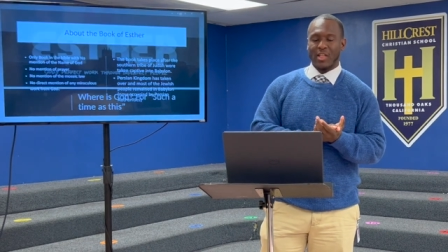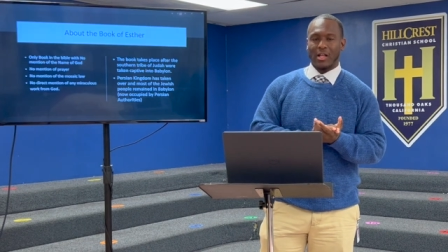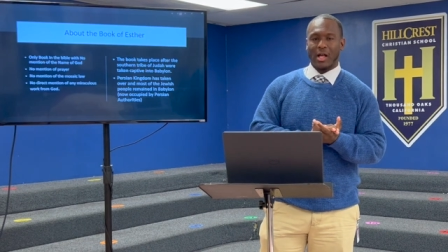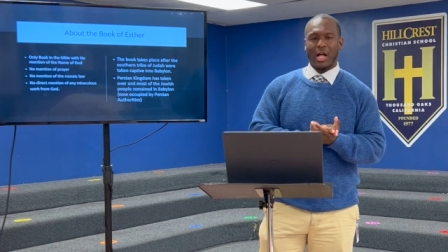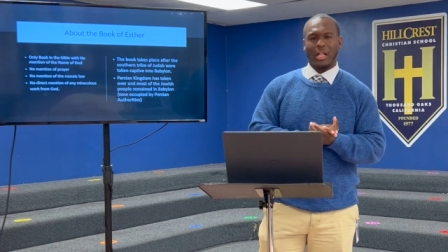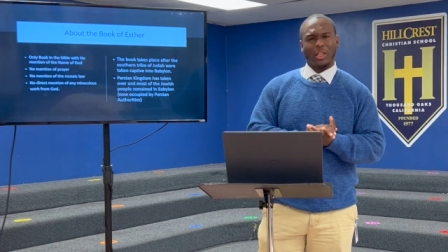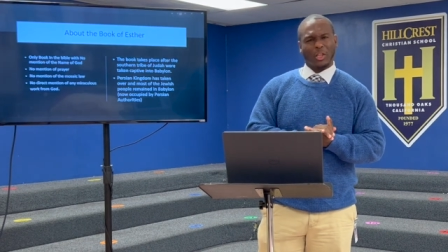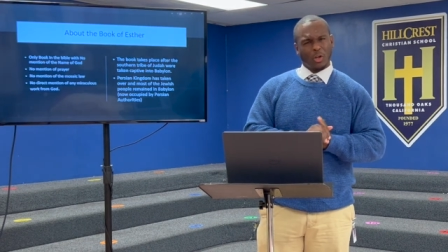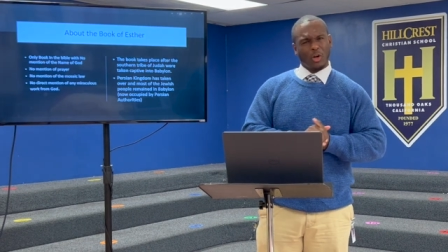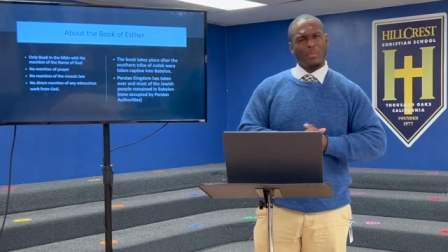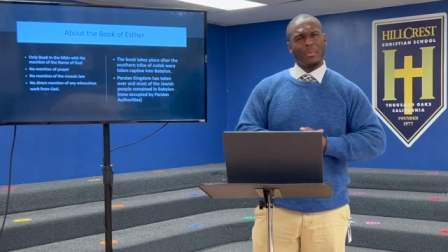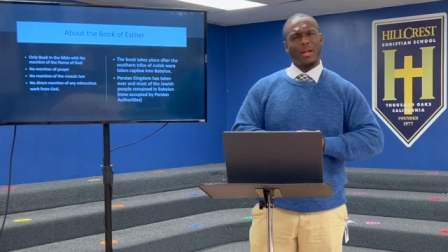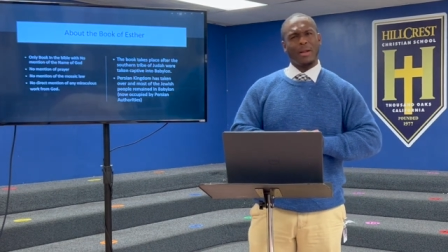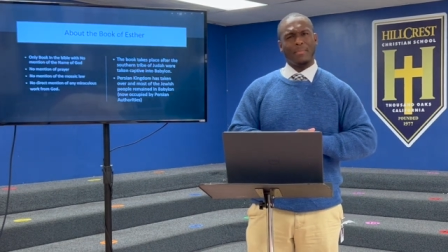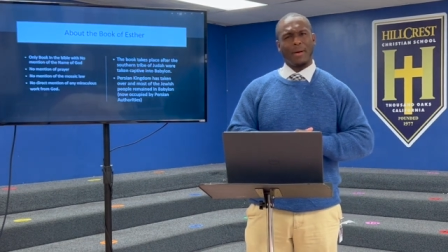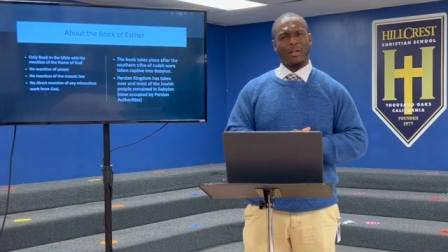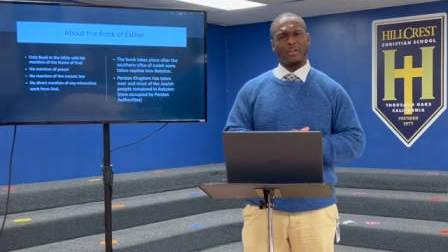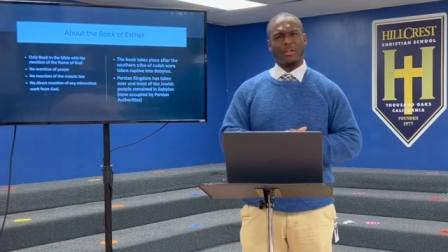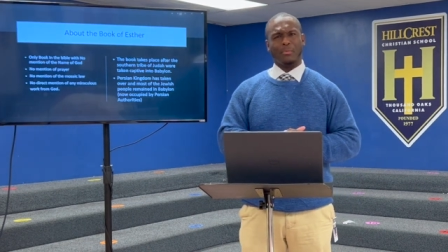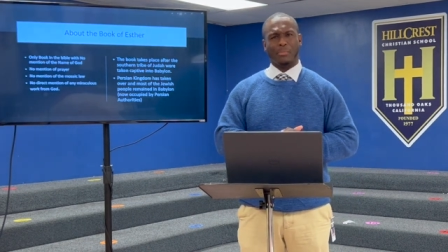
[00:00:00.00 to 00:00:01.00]
A little bit
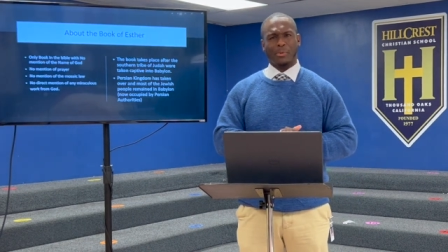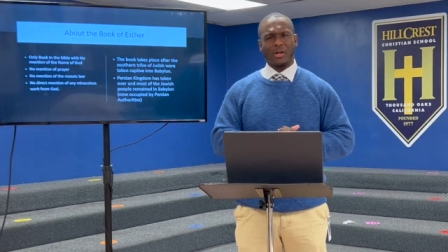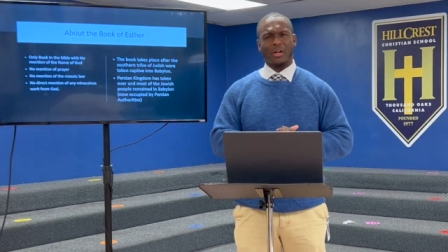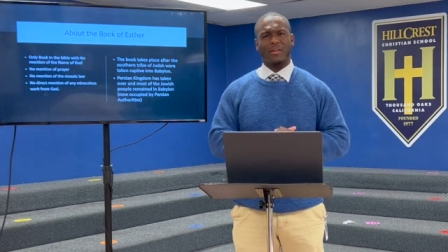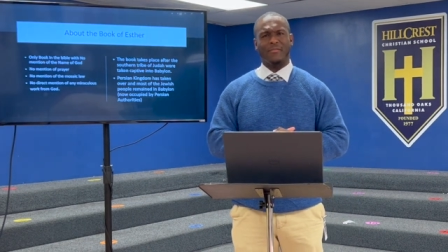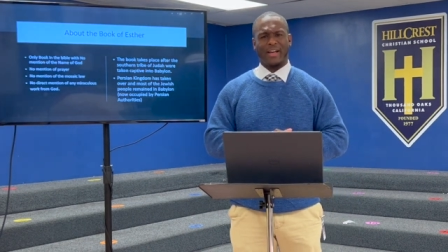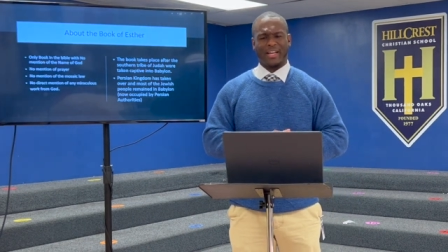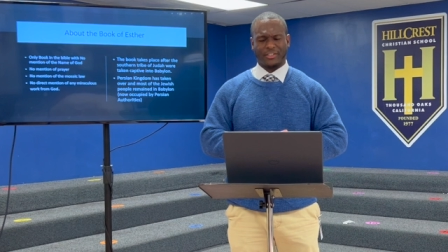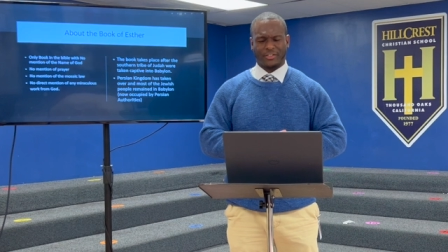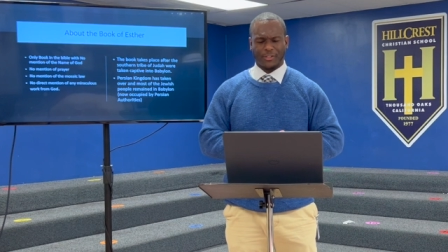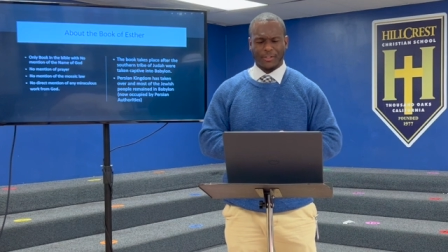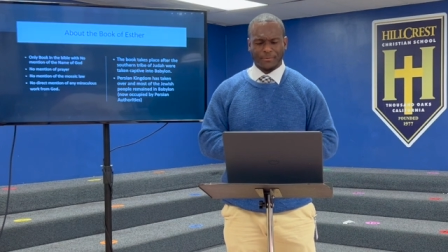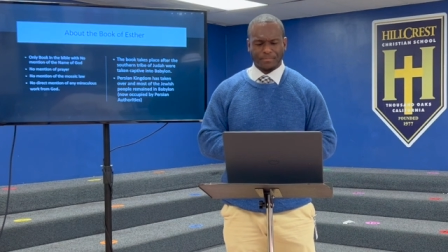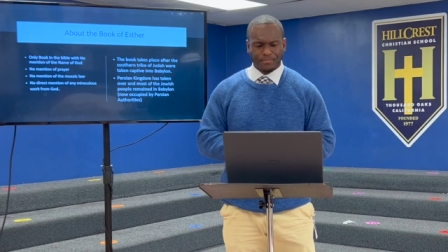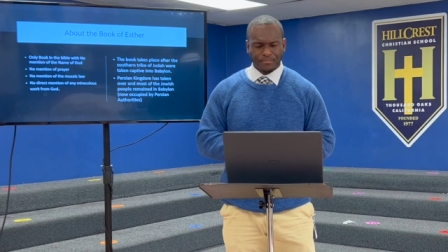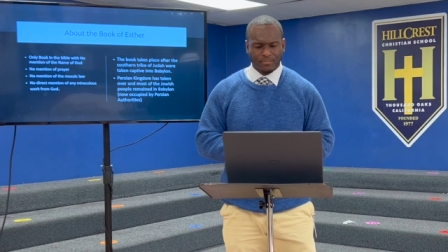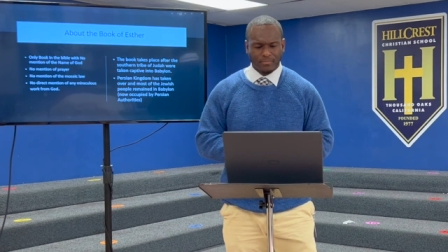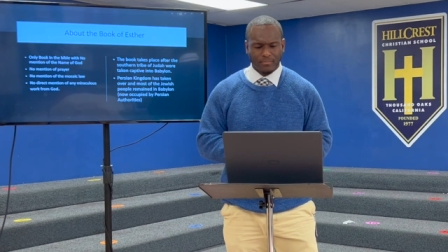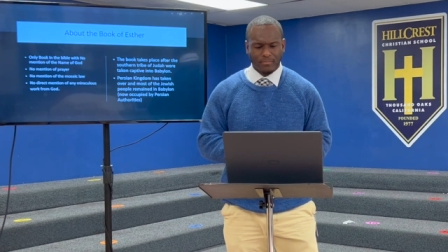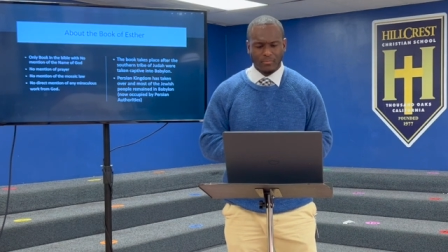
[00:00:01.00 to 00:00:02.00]
about the book of Esther.
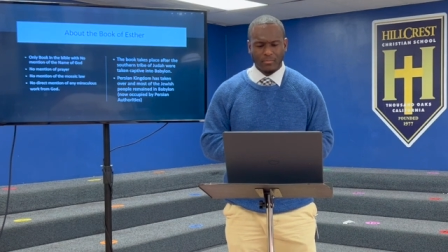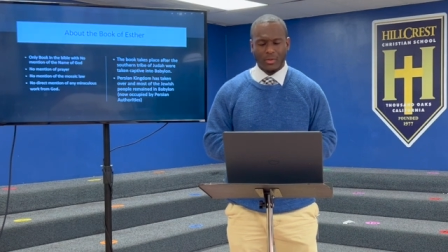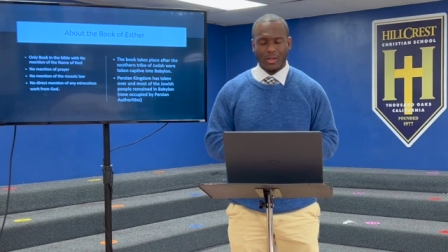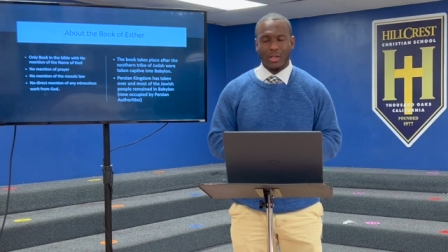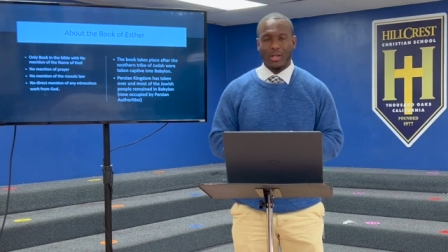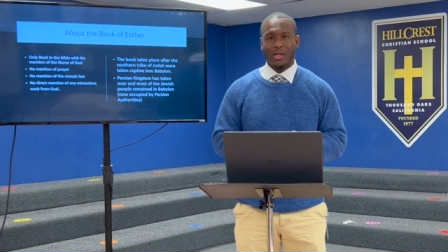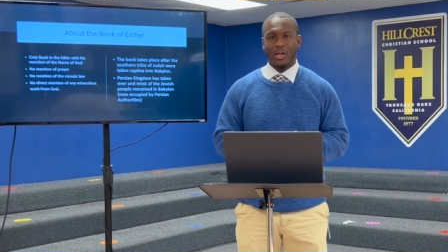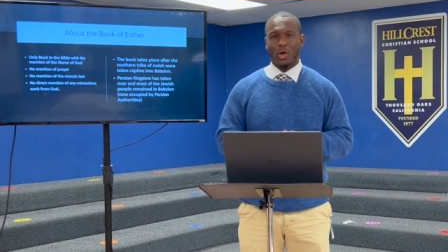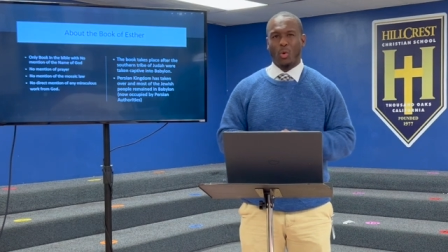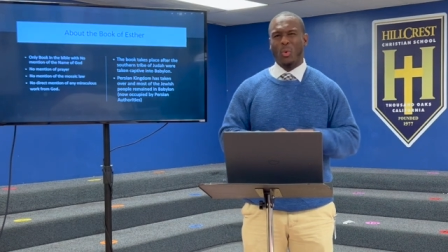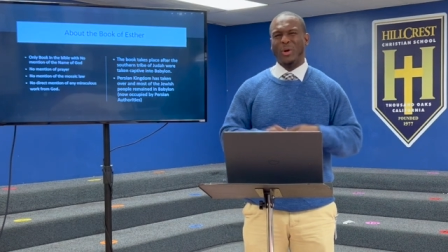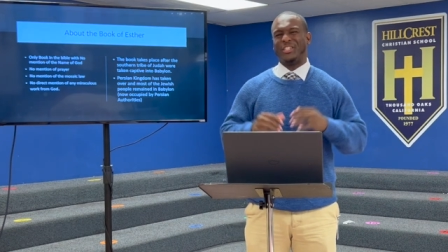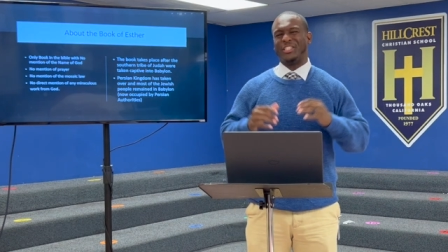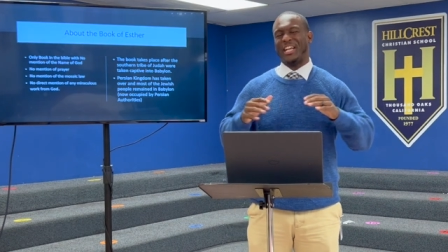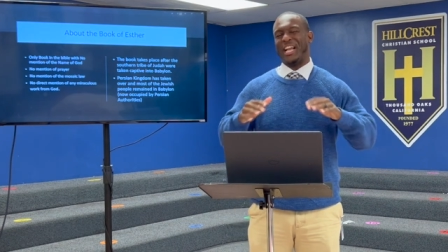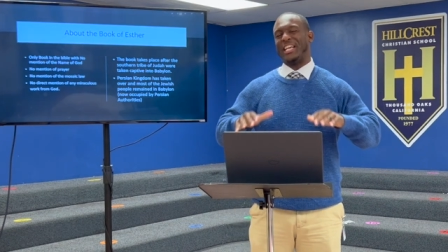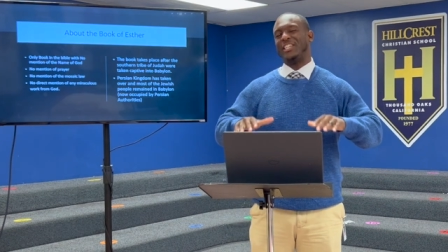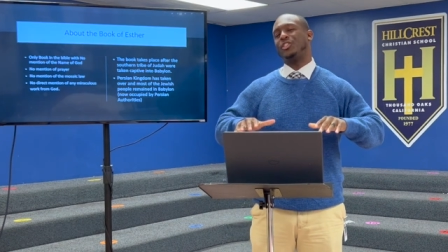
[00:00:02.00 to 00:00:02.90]
What's